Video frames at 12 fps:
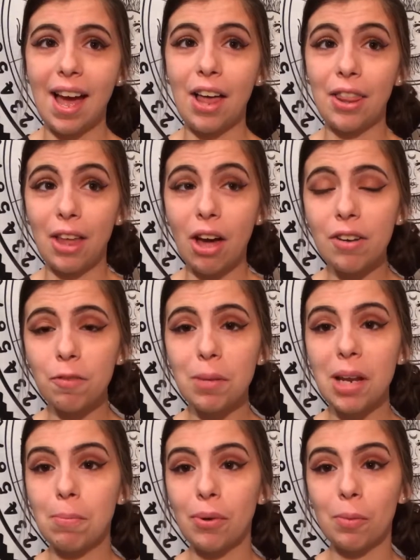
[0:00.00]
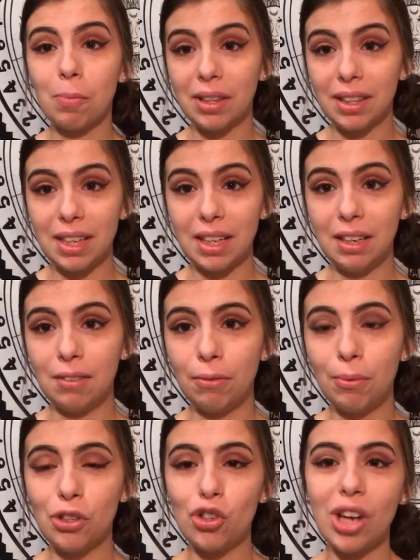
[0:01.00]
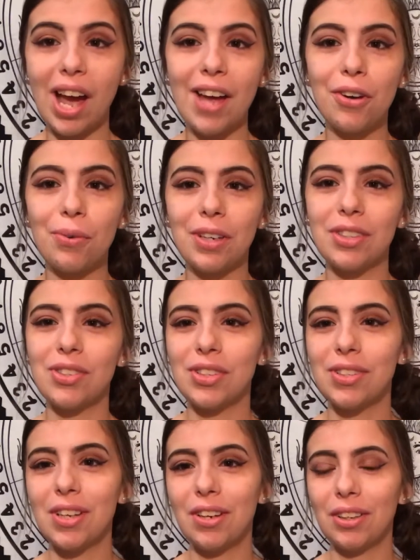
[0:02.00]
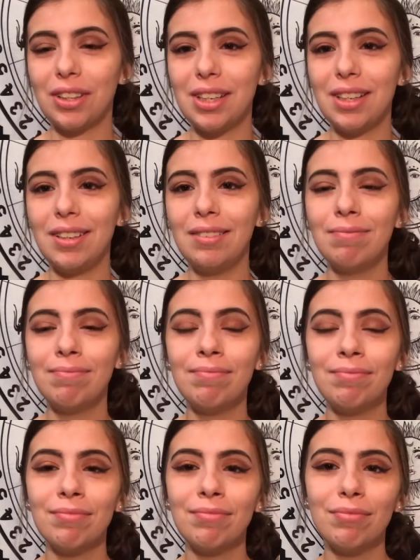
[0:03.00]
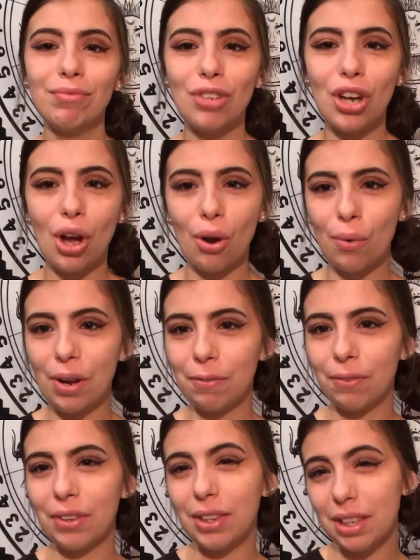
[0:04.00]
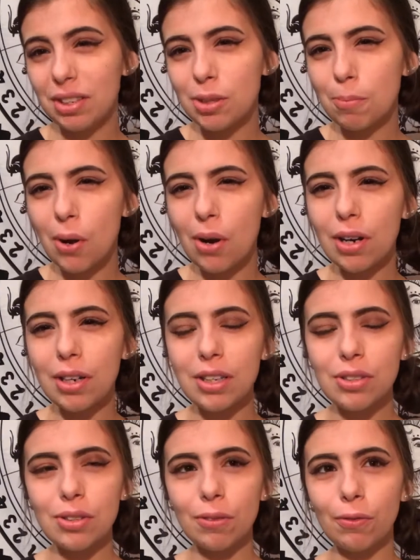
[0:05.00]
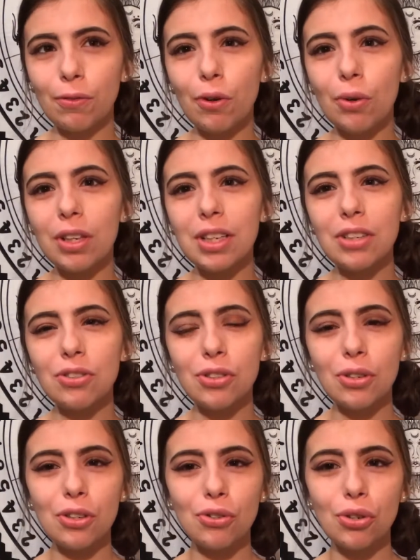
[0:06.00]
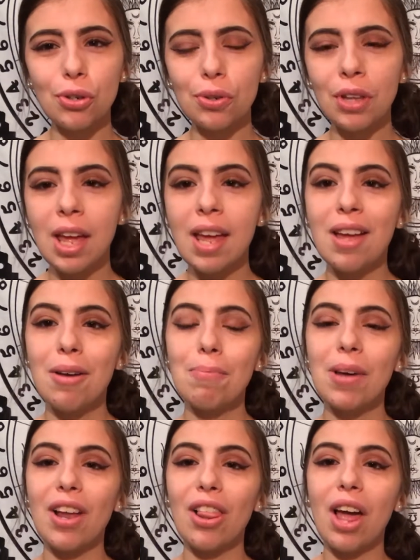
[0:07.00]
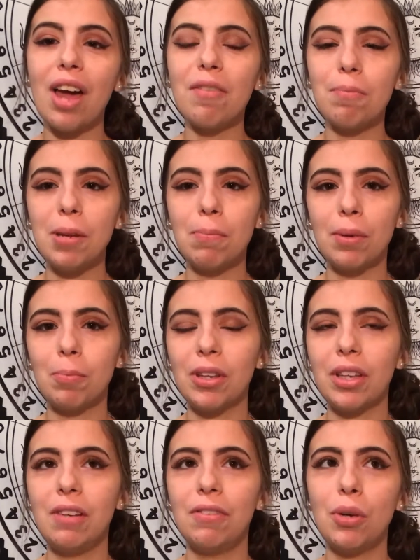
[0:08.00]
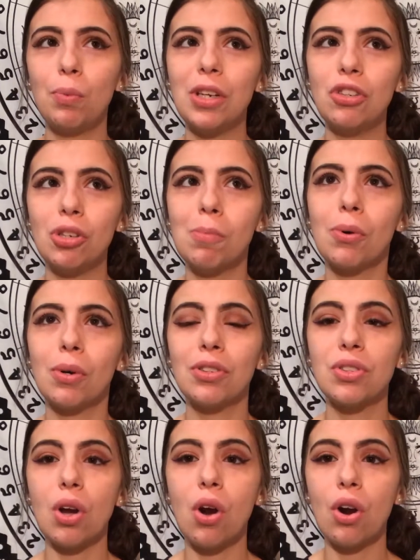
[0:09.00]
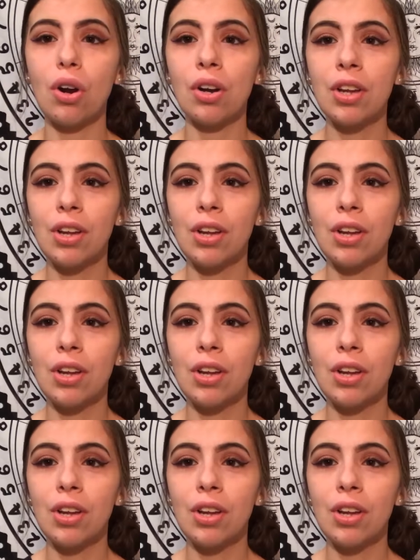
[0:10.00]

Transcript: A lot of people believe, which I don't necessarily know if this part is fully to the truth, but a lot of people believe that Ouija boards are